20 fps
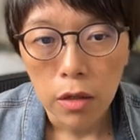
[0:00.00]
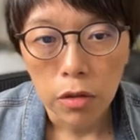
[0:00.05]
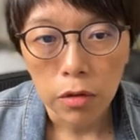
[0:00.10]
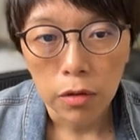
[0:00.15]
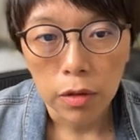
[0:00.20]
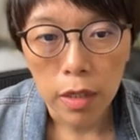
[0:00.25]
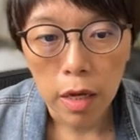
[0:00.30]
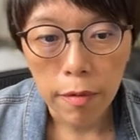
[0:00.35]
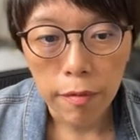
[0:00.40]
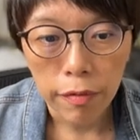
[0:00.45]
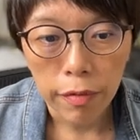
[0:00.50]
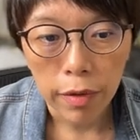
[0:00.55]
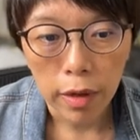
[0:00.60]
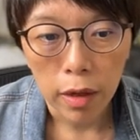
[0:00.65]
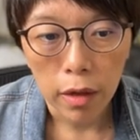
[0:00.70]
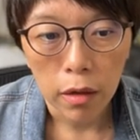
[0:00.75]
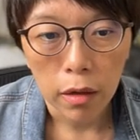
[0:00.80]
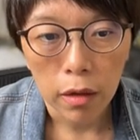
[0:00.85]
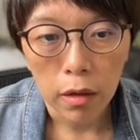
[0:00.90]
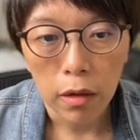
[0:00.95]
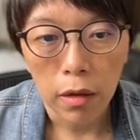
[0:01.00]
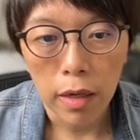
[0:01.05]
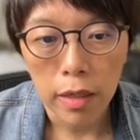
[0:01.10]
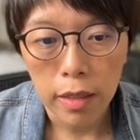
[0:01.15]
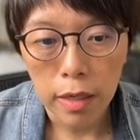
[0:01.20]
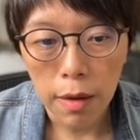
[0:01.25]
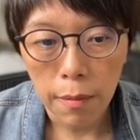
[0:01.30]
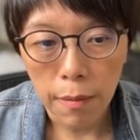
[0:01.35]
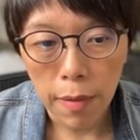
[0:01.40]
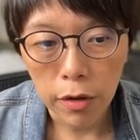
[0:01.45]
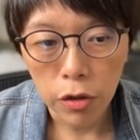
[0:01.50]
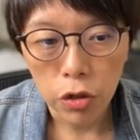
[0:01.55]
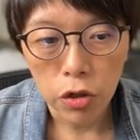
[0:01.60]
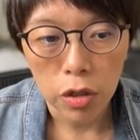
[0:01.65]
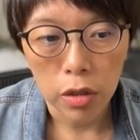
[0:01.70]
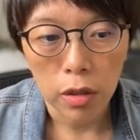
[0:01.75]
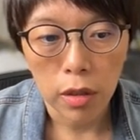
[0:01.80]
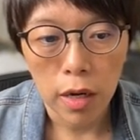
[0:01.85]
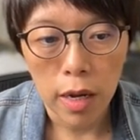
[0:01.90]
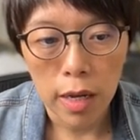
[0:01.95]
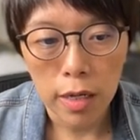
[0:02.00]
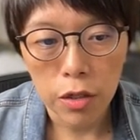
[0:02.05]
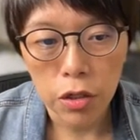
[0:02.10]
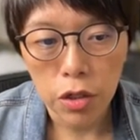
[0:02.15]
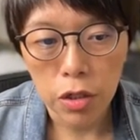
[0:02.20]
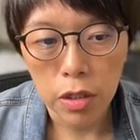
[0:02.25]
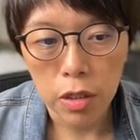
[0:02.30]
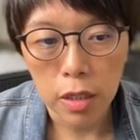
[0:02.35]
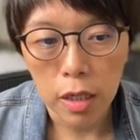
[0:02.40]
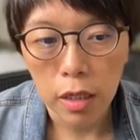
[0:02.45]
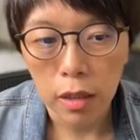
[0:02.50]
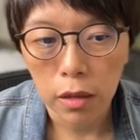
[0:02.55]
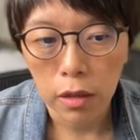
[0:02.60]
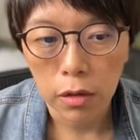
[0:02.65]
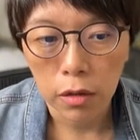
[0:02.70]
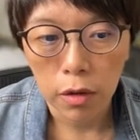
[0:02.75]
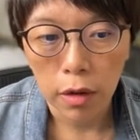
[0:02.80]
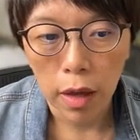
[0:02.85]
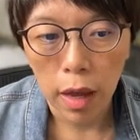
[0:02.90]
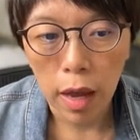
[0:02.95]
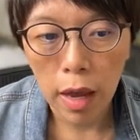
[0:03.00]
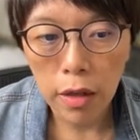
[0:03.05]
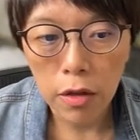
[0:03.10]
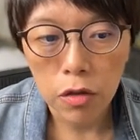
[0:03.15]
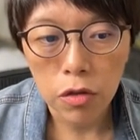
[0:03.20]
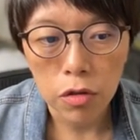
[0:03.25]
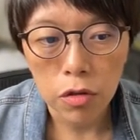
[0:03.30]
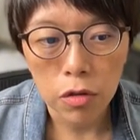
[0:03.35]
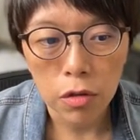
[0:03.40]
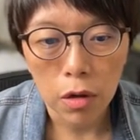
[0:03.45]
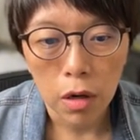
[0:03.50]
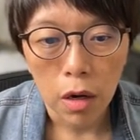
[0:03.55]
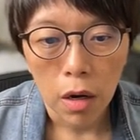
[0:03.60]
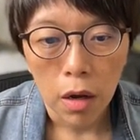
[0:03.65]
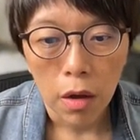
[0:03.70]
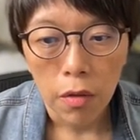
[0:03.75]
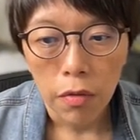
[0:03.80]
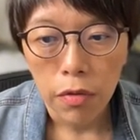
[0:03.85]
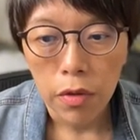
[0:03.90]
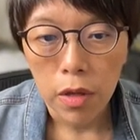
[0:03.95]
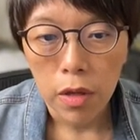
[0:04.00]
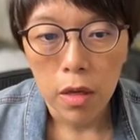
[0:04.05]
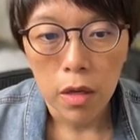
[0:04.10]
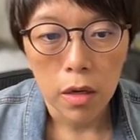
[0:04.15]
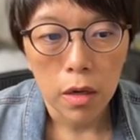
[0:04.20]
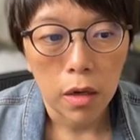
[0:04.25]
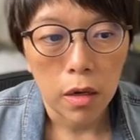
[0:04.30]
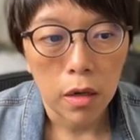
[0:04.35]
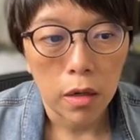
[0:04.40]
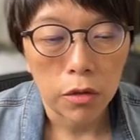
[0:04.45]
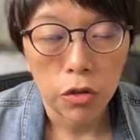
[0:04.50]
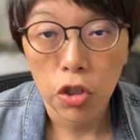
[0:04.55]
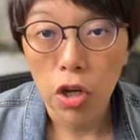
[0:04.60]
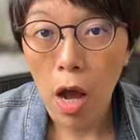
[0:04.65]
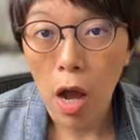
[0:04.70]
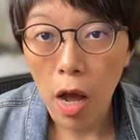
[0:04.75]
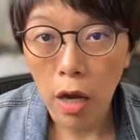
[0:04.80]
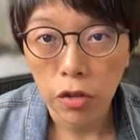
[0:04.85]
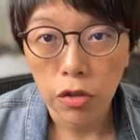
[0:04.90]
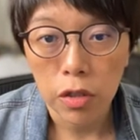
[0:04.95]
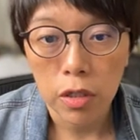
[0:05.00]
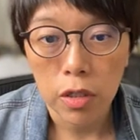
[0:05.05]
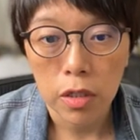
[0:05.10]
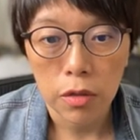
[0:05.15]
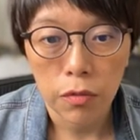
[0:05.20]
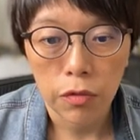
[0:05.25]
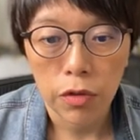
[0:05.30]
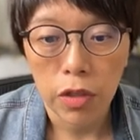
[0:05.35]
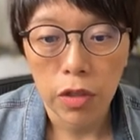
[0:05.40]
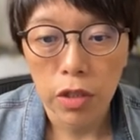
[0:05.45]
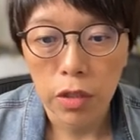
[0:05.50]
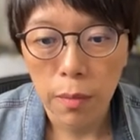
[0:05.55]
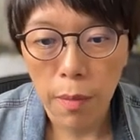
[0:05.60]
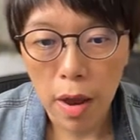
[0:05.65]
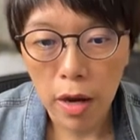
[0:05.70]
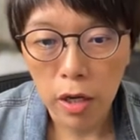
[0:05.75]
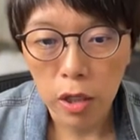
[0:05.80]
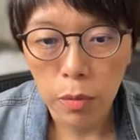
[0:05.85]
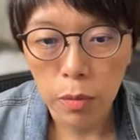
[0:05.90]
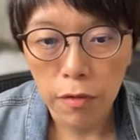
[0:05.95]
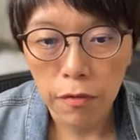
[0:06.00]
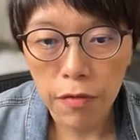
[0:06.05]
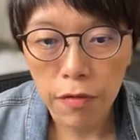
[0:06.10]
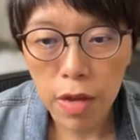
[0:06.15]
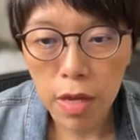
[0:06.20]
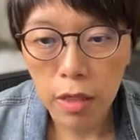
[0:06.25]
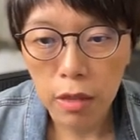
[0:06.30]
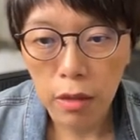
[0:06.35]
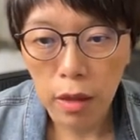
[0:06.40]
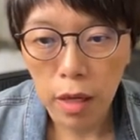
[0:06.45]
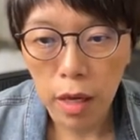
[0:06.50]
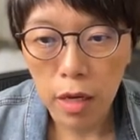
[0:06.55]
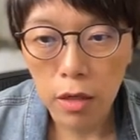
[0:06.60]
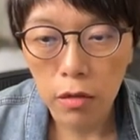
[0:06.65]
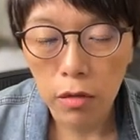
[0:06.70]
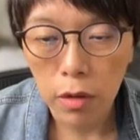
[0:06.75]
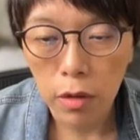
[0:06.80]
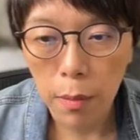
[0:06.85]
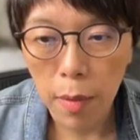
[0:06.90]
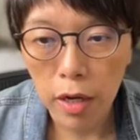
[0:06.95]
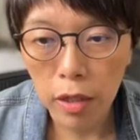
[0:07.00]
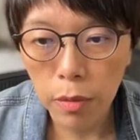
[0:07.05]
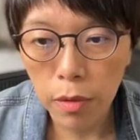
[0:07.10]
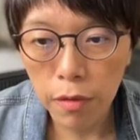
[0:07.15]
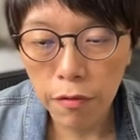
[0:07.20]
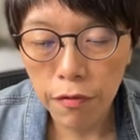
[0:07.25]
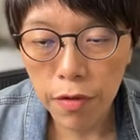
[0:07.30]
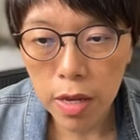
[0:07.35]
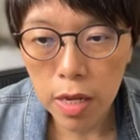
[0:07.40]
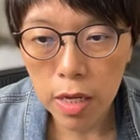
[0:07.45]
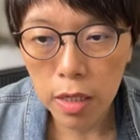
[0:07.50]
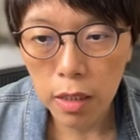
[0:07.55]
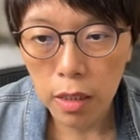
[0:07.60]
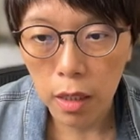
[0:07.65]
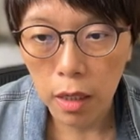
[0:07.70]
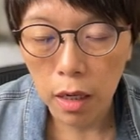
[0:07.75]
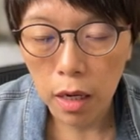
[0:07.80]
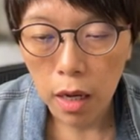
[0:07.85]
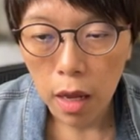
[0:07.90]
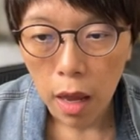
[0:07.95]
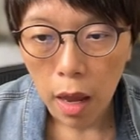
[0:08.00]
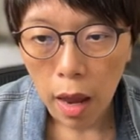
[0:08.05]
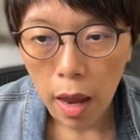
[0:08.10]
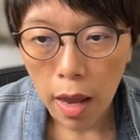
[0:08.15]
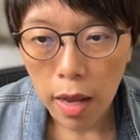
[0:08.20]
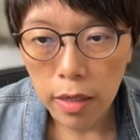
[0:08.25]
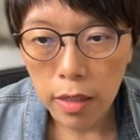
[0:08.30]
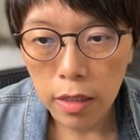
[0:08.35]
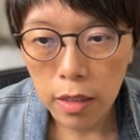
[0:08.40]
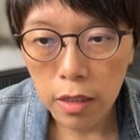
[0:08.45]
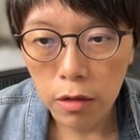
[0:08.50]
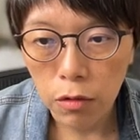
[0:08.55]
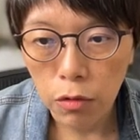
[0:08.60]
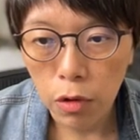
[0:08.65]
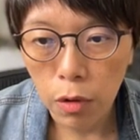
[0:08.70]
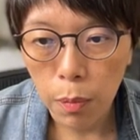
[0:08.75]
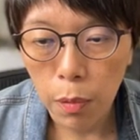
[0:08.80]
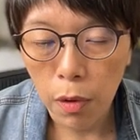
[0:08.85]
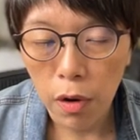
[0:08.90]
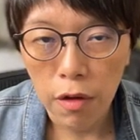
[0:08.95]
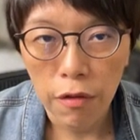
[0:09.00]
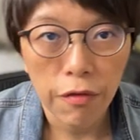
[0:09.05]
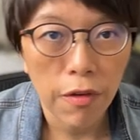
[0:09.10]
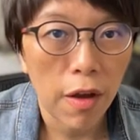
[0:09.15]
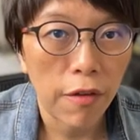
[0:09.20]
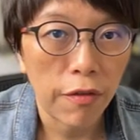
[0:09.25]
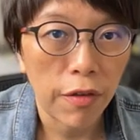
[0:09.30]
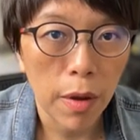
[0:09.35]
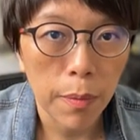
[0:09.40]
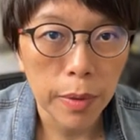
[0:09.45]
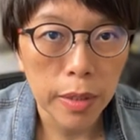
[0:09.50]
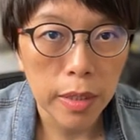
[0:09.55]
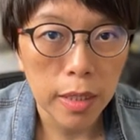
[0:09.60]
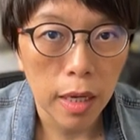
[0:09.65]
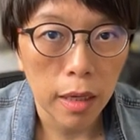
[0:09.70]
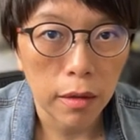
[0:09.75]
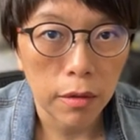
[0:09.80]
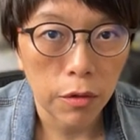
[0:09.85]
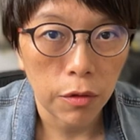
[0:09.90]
So same thing, uh, as I mentioned, let's take a look into the uh, charges, which is the management fees. Okay, so the management fees here is zero point five five percent.